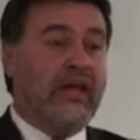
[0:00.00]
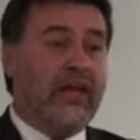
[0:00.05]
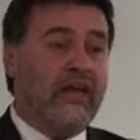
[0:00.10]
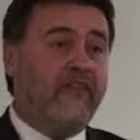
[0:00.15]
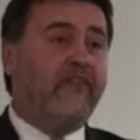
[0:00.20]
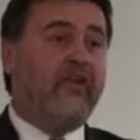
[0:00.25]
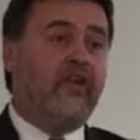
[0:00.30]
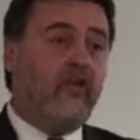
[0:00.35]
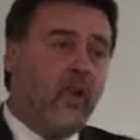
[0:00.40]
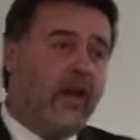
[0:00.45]

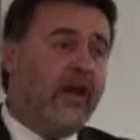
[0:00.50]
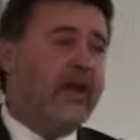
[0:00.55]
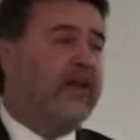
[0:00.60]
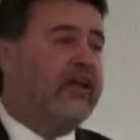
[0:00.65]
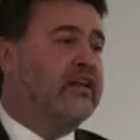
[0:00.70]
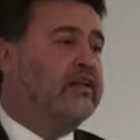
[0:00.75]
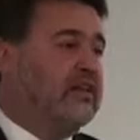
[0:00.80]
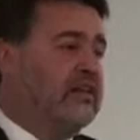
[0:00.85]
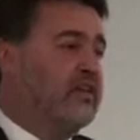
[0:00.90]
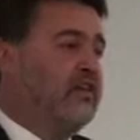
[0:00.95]
If you want to
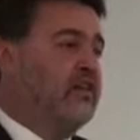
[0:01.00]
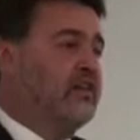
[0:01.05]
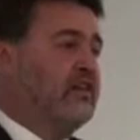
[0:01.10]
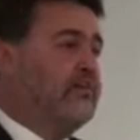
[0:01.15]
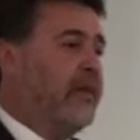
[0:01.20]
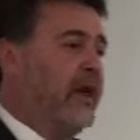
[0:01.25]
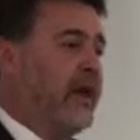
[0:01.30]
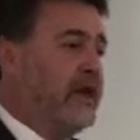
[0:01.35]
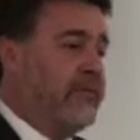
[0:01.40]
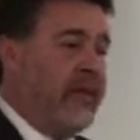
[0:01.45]
continue the
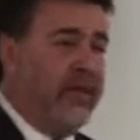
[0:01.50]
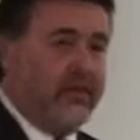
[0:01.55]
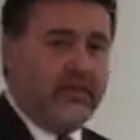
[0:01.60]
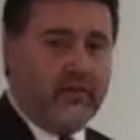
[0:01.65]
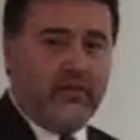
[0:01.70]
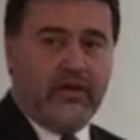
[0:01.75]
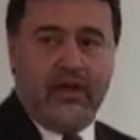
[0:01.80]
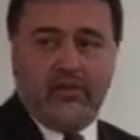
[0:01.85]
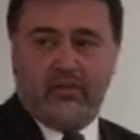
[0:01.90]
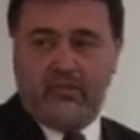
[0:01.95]
debate about
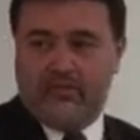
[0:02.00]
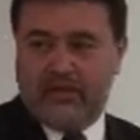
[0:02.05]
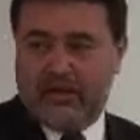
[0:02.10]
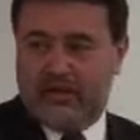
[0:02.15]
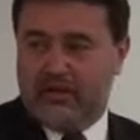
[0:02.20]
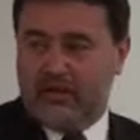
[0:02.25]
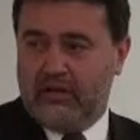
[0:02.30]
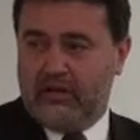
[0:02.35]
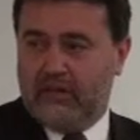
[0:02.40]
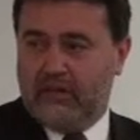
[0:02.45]
300
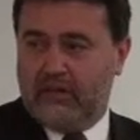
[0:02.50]
million,